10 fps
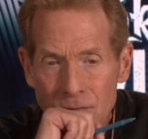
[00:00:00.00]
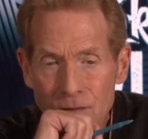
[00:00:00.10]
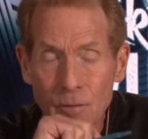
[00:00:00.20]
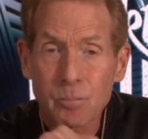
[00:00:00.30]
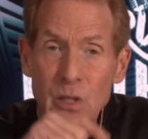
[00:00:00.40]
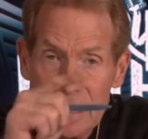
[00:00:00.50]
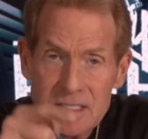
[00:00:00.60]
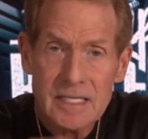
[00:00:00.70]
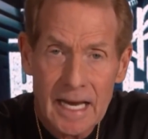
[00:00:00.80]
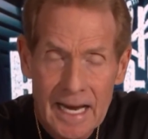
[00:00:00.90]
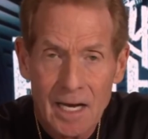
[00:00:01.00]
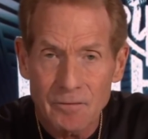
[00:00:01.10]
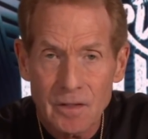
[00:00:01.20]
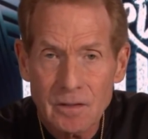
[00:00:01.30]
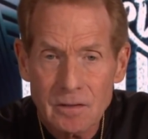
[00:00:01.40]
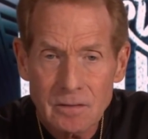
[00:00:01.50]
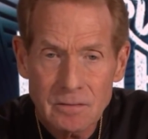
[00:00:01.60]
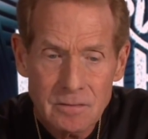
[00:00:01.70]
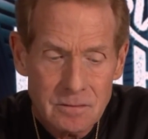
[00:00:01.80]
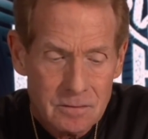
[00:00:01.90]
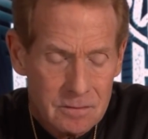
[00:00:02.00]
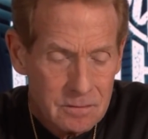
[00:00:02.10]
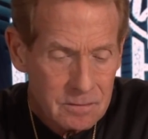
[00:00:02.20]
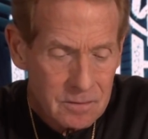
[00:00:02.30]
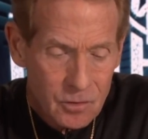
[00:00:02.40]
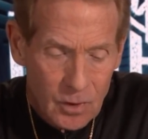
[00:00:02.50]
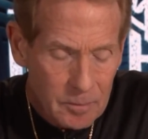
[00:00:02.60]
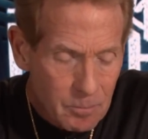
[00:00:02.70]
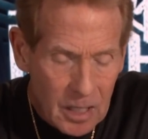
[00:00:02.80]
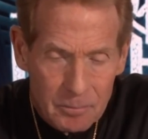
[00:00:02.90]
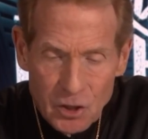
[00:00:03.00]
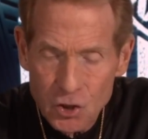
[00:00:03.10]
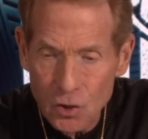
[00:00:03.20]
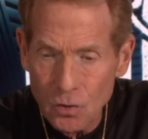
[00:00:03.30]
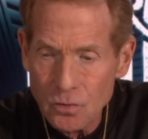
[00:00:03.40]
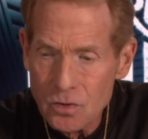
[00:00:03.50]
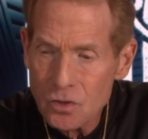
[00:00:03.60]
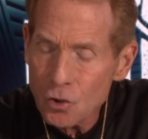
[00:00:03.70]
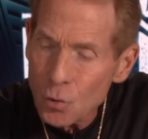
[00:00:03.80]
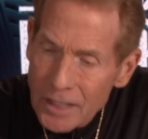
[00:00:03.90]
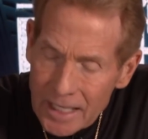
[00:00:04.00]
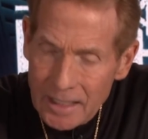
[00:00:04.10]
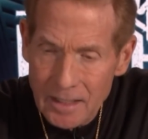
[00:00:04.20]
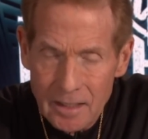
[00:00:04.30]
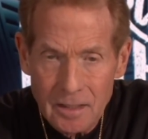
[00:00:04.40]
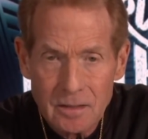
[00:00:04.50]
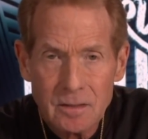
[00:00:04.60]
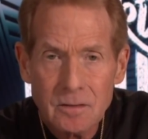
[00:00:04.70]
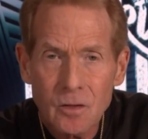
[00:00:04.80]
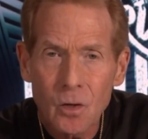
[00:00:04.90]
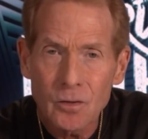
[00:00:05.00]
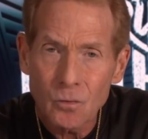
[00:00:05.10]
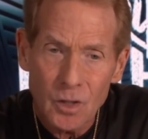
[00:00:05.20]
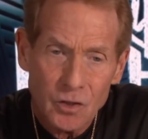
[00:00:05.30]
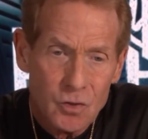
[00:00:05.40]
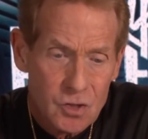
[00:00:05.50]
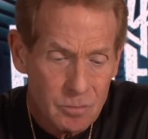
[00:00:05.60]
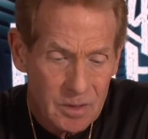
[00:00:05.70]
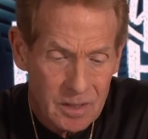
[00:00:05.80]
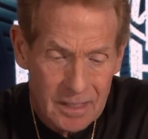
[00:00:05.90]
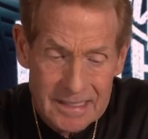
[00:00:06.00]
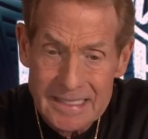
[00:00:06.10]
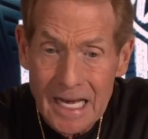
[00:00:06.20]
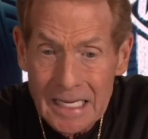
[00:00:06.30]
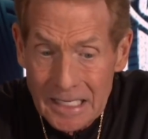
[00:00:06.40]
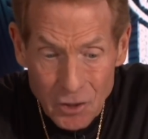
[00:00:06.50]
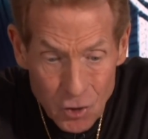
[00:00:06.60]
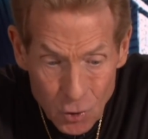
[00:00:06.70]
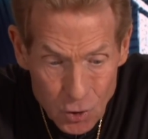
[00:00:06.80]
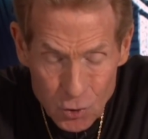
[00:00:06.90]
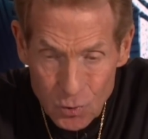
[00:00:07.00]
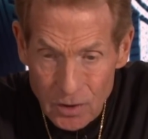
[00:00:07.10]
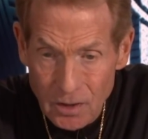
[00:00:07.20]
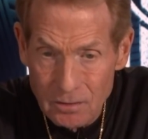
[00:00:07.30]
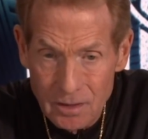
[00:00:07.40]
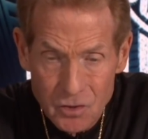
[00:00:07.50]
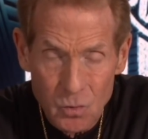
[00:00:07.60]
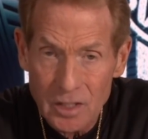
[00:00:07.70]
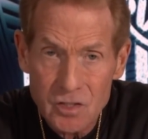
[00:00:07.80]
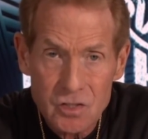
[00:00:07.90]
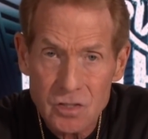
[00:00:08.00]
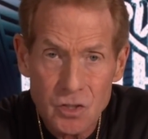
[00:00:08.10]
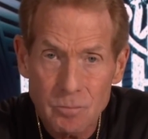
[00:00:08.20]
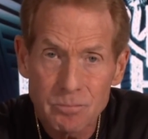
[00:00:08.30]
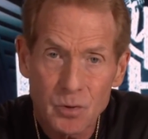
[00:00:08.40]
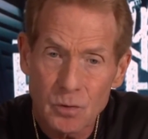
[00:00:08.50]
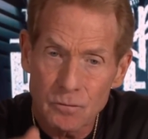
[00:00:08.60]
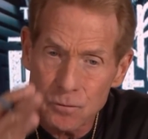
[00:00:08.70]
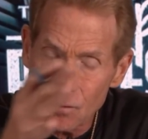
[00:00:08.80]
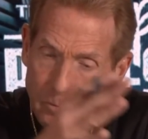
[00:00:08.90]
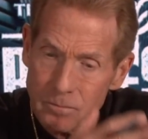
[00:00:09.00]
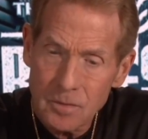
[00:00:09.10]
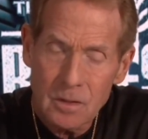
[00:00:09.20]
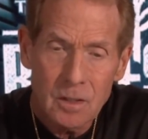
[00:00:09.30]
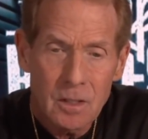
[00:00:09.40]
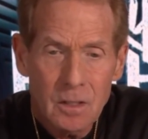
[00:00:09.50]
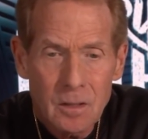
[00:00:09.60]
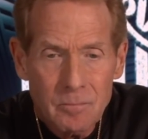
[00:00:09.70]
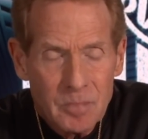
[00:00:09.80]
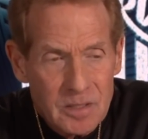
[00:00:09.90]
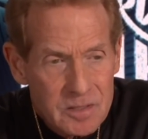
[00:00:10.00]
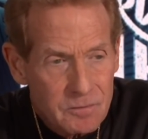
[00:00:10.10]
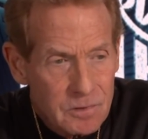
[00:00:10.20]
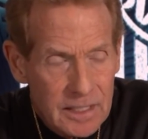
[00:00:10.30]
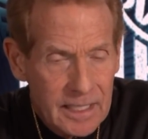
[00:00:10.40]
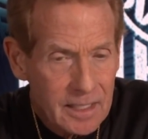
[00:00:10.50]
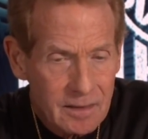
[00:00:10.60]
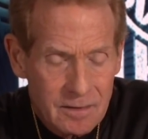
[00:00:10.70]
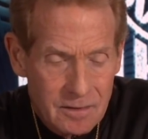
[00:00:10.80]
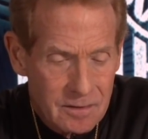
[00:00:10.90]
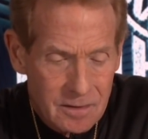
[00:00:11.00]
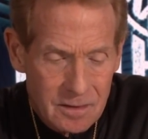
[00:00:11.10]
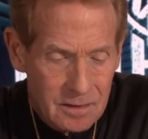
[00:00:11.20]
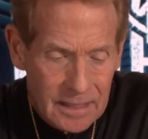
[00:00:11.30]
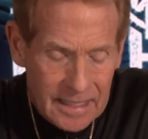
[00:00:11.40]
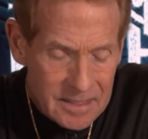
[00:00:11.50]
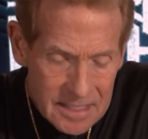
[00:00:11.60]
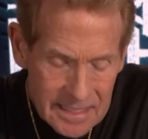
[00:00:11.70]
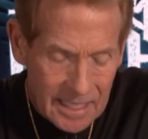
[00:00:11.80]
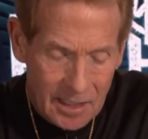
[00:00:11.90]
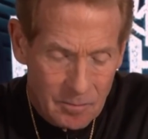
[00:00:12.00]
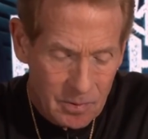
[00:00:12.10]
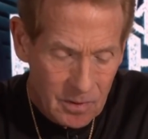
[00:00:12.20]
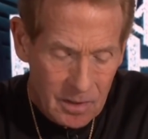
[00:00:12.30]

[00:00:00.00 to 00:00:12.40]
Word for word: They're blessed to have it. The great Bobby Jones created it on what used to be an exotic nursery. That's why it's such a beautiful piece of land and, and landscape.